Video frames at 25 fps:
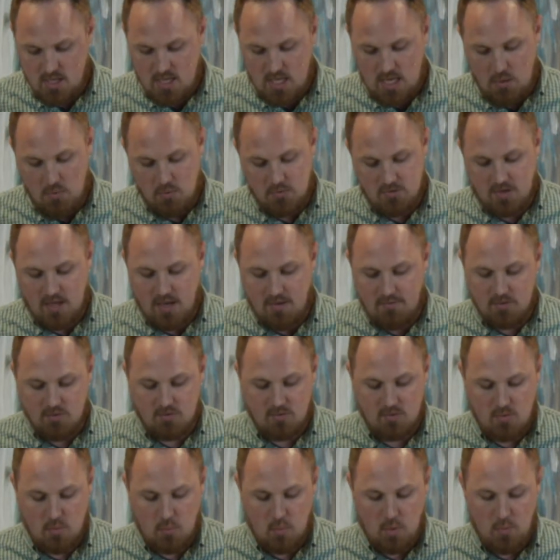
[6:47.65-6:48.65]
It was given
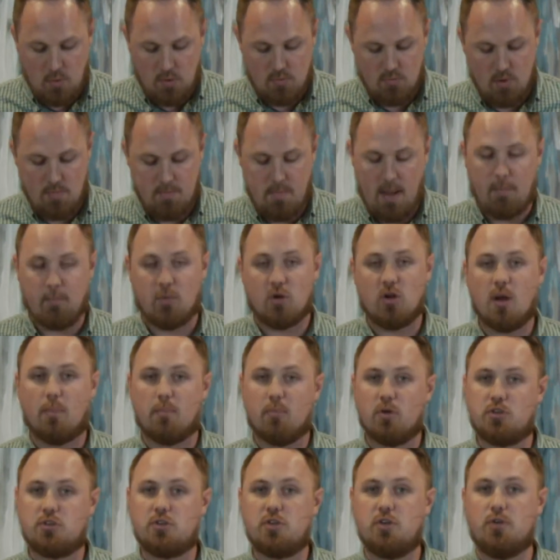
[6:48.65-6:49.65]
so that we would remember.
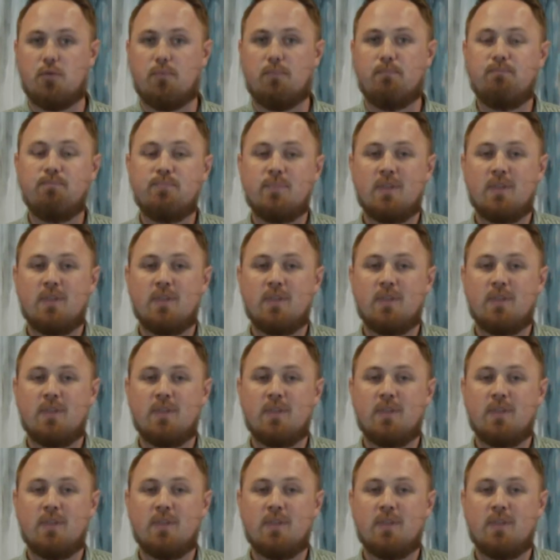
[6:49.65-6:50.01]
Number two,